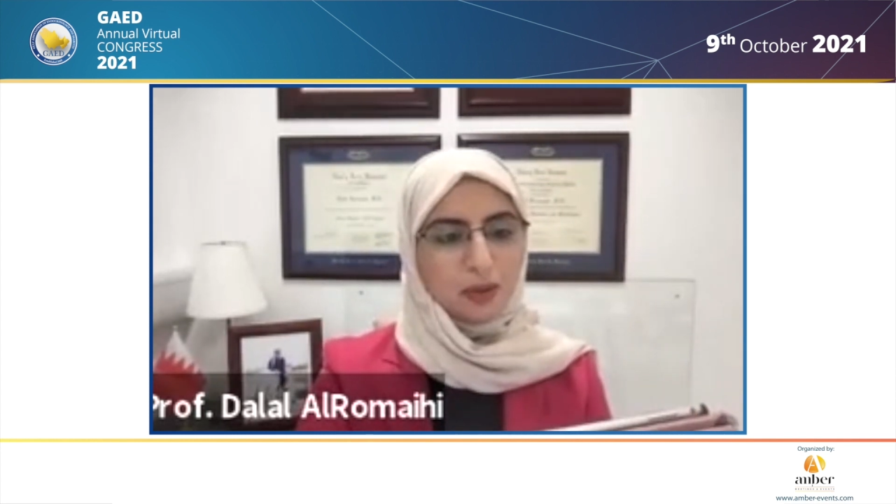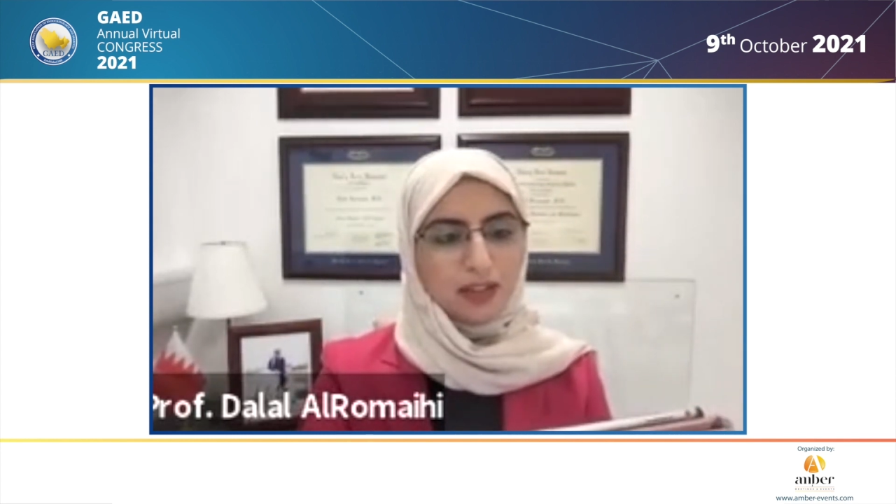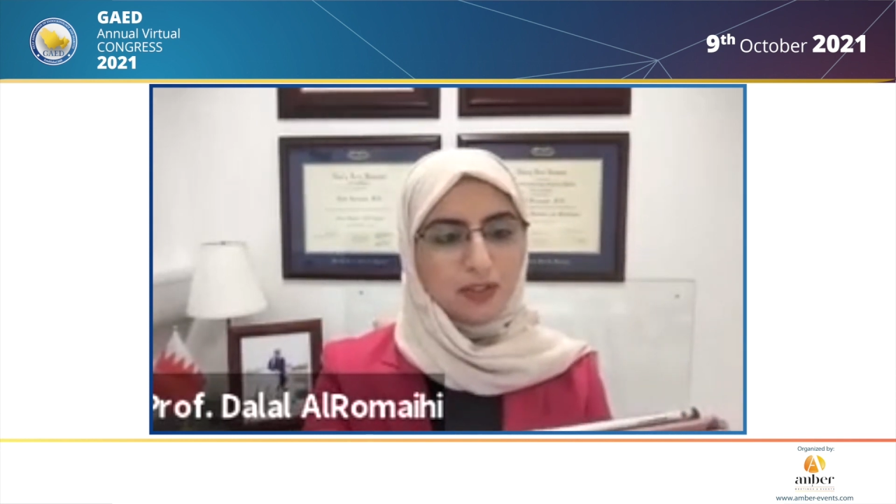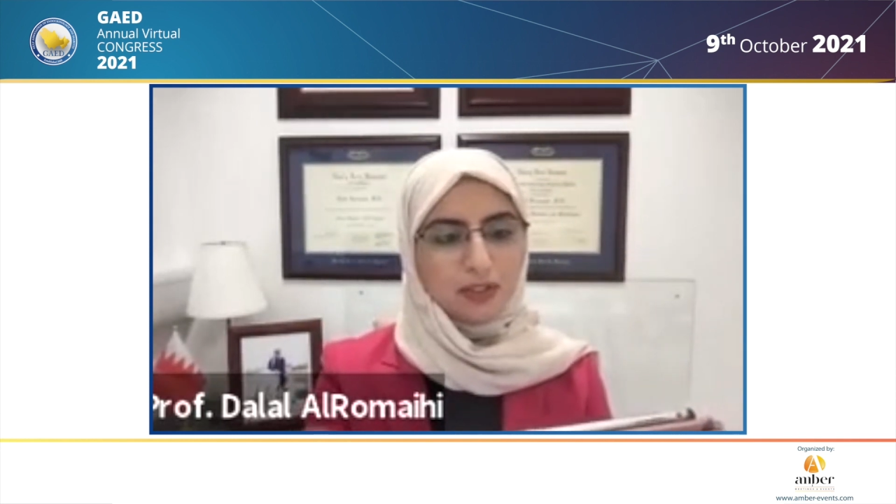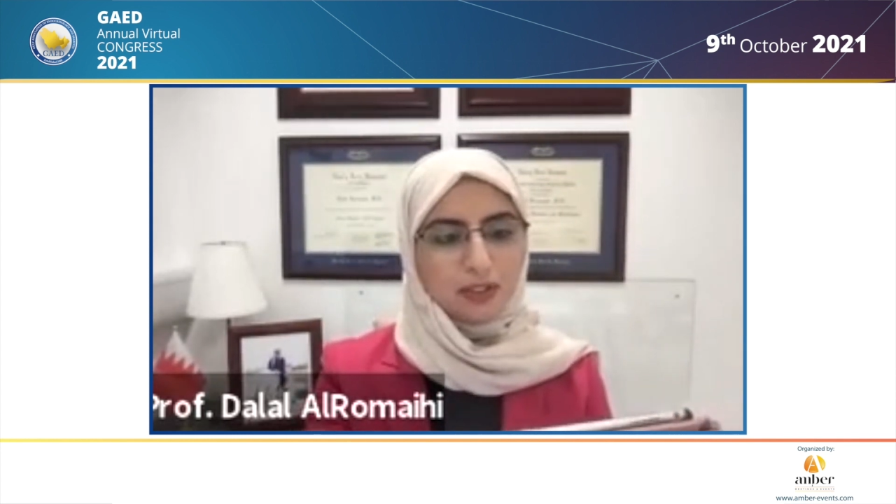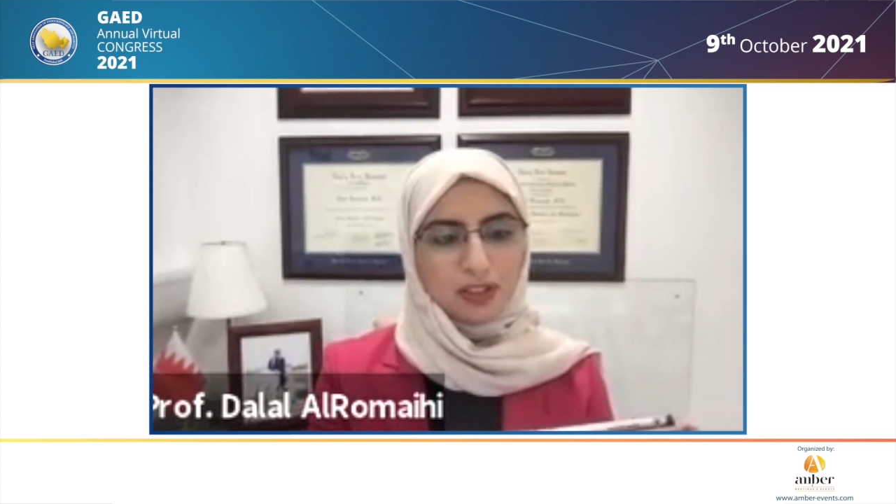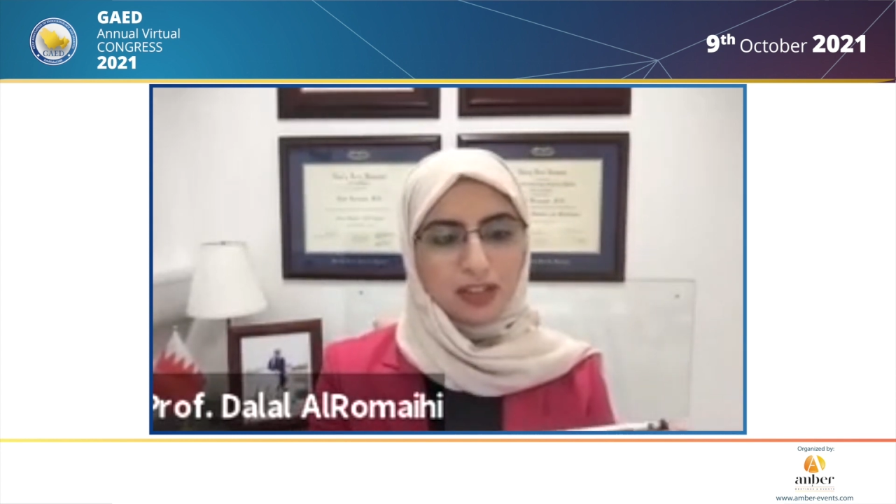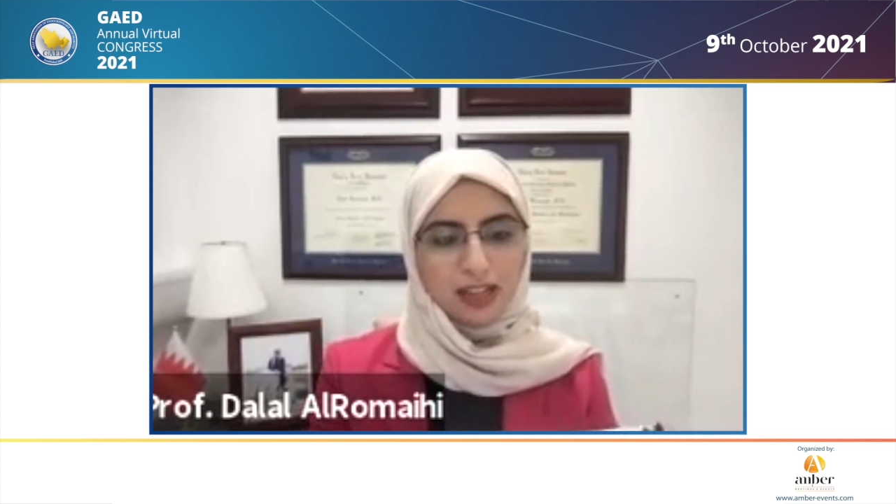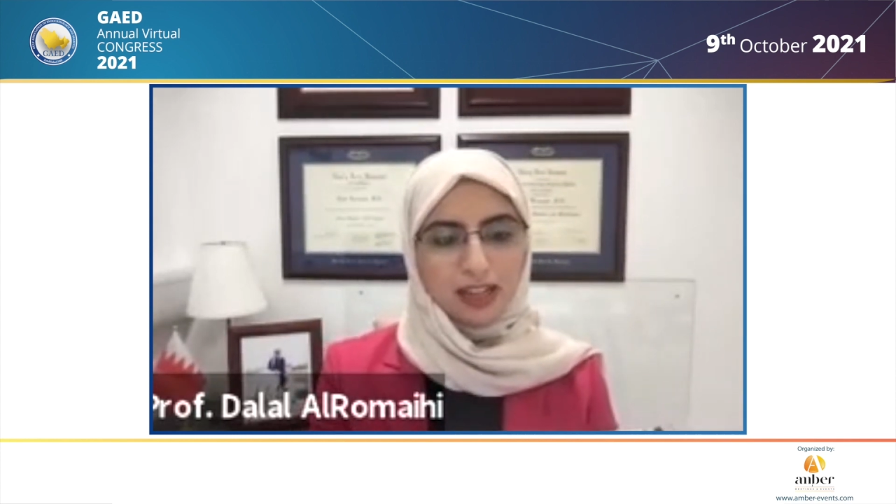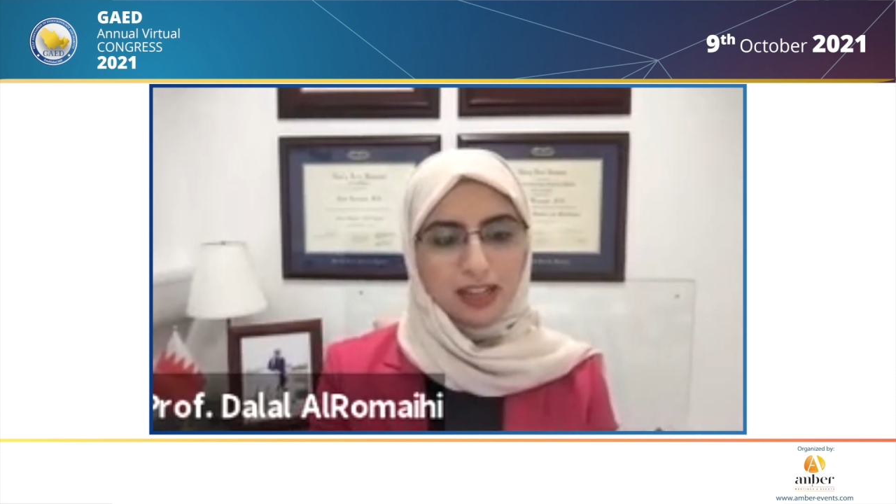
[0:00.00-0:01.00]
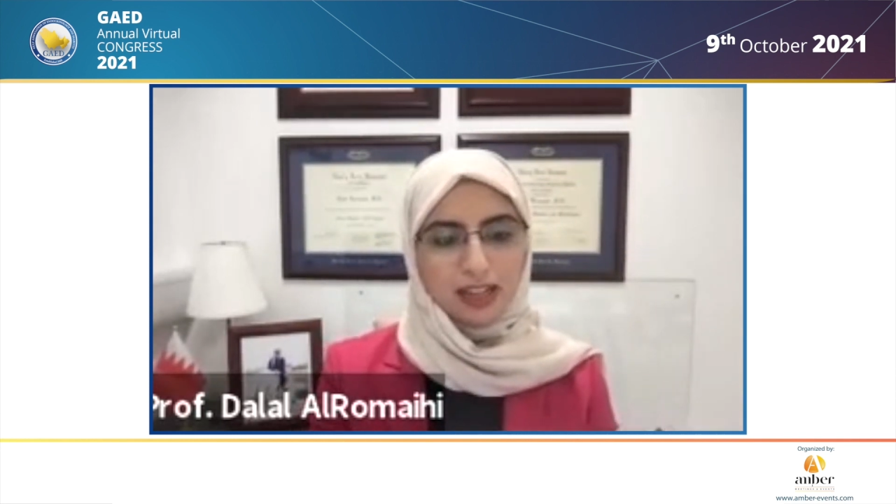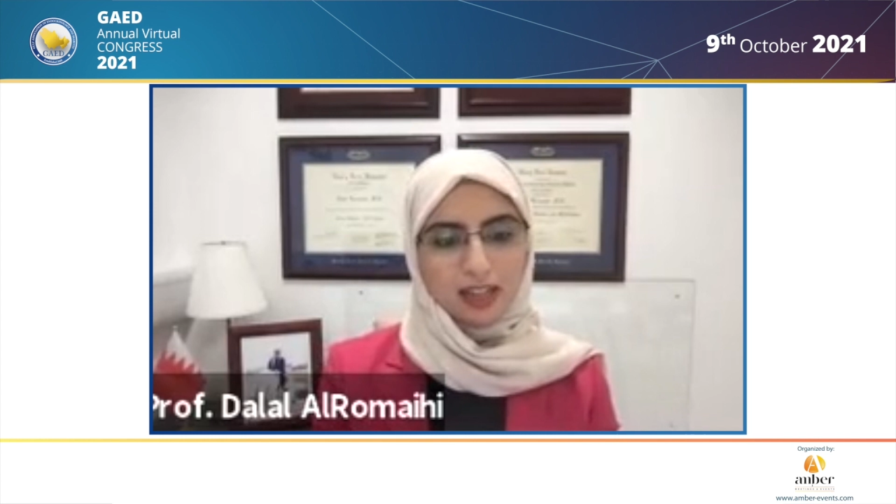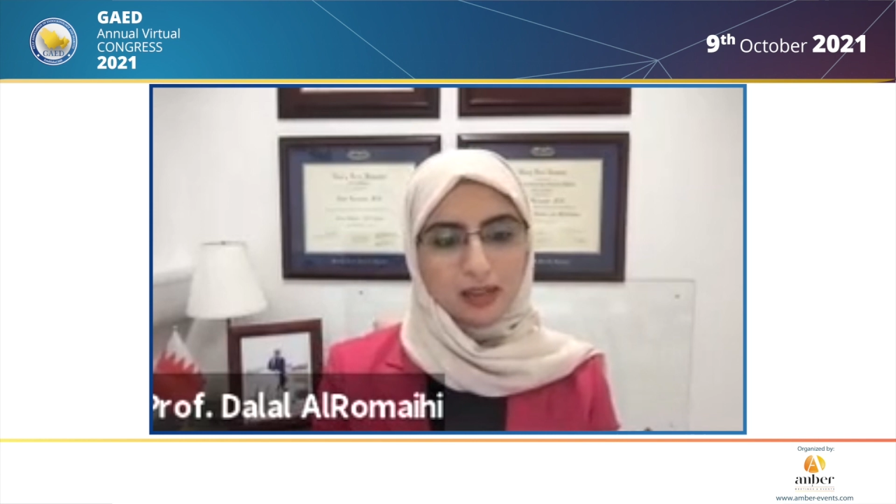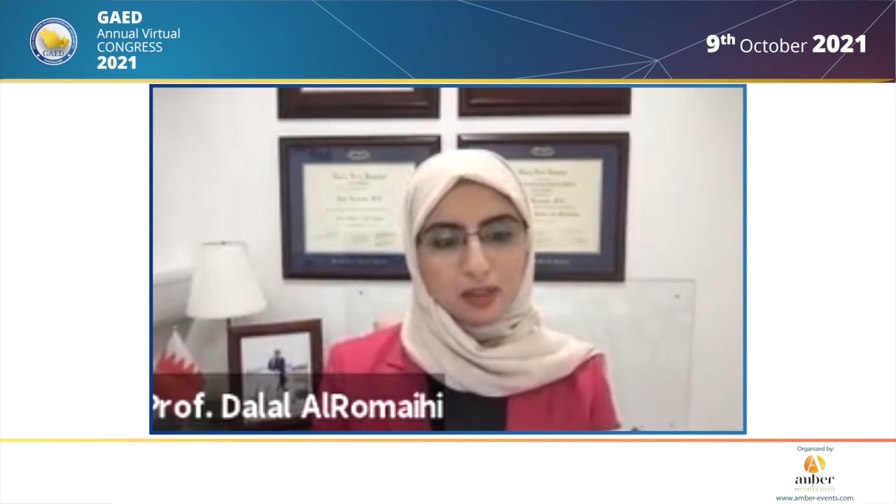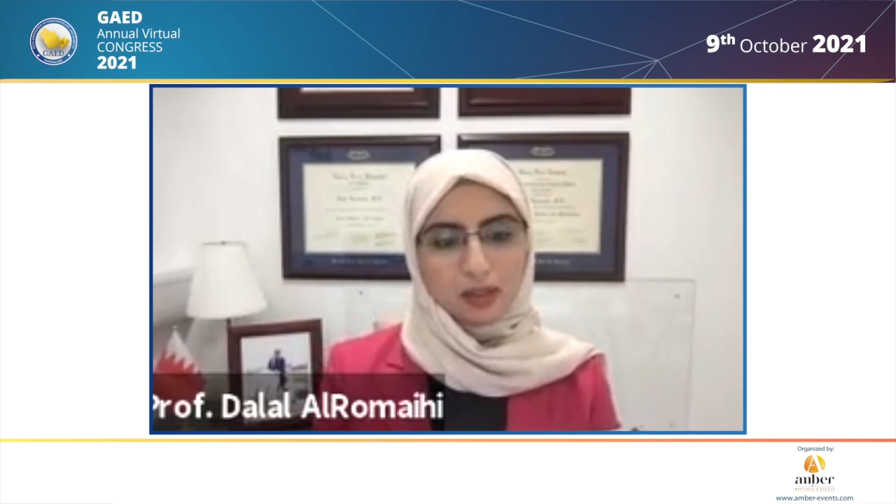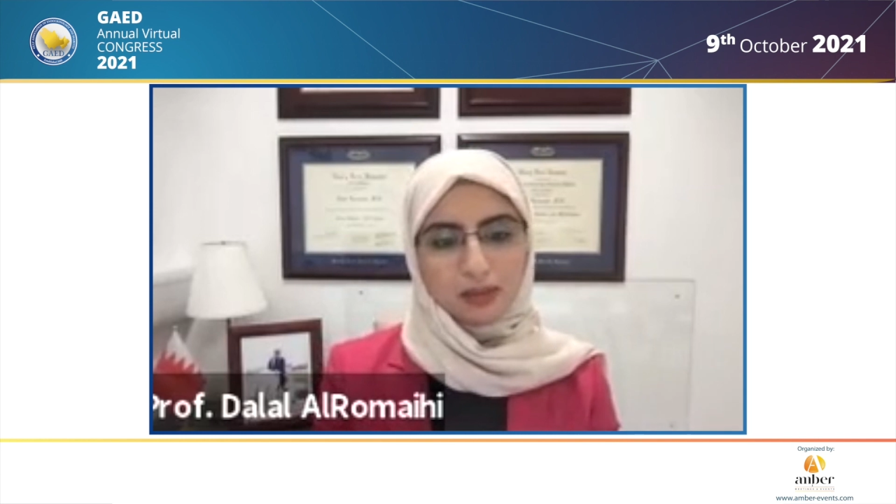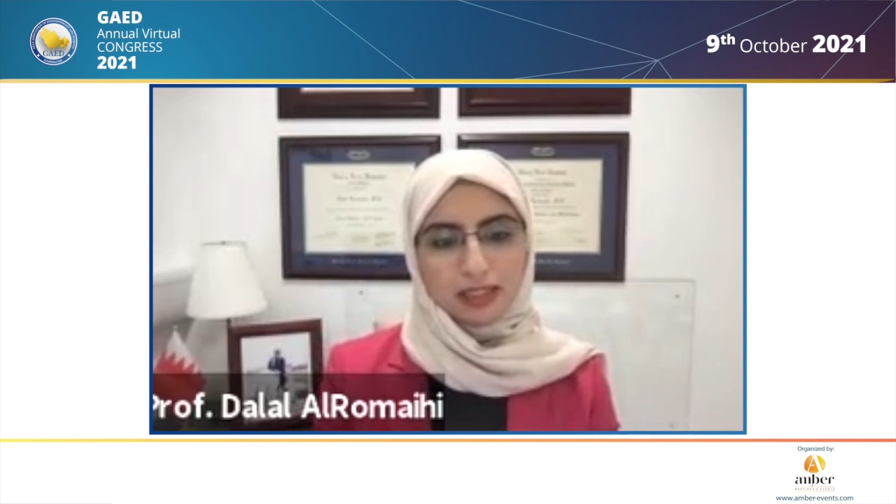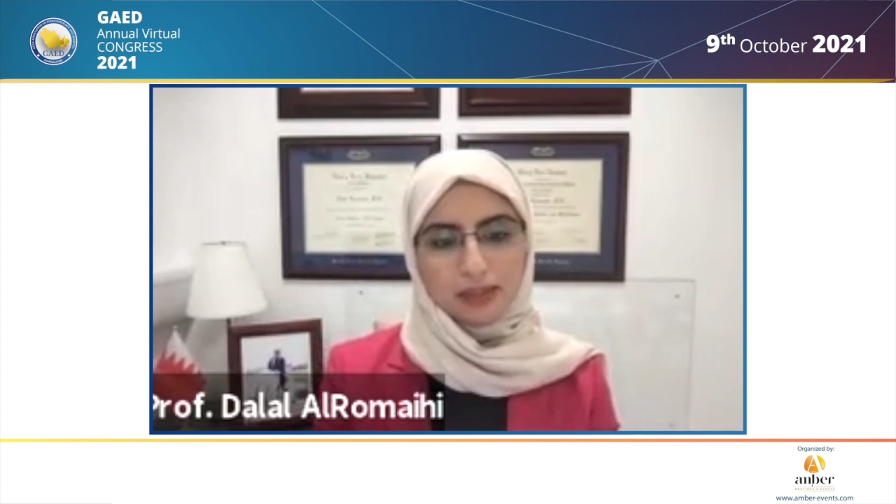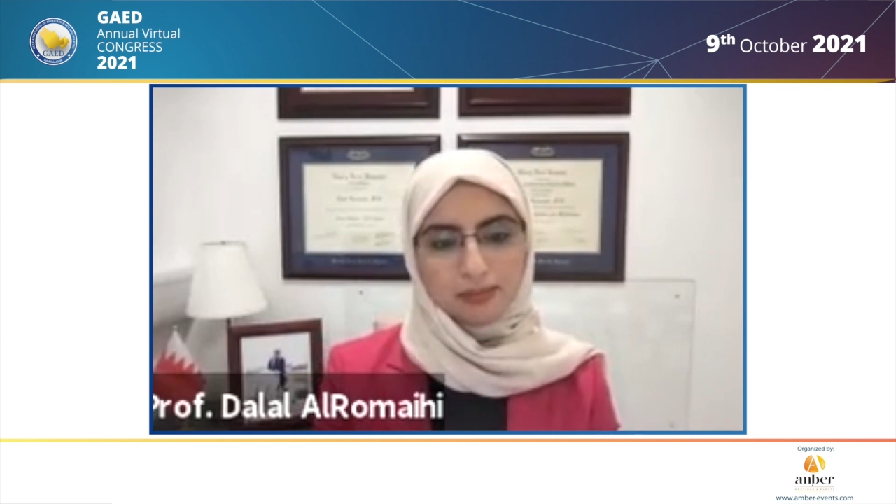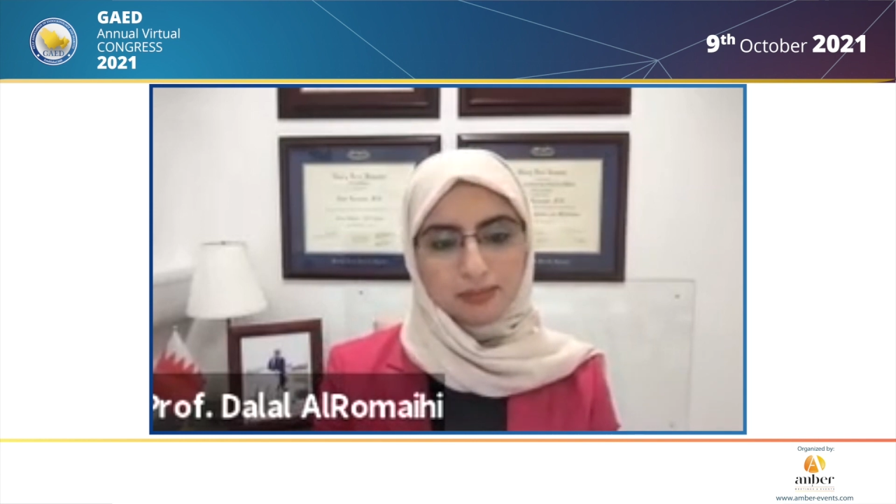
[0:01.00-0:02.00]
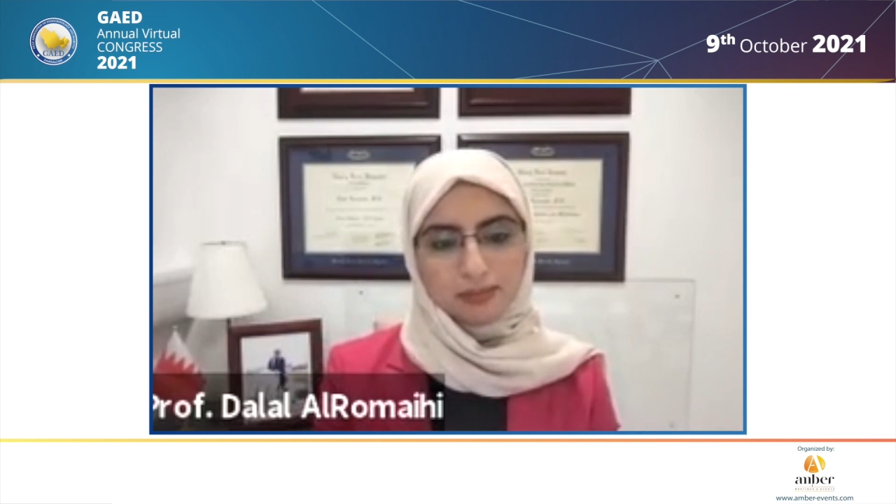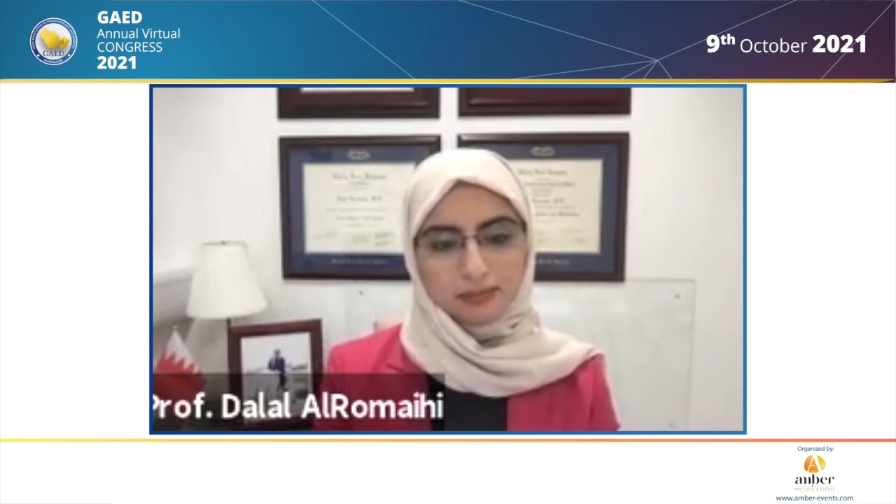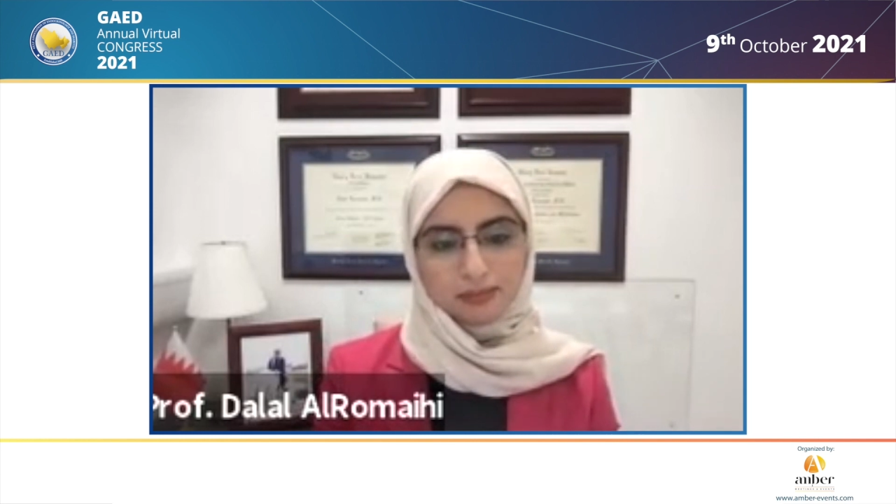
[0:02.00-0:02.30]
We have Dr. Ali Al Muqbili.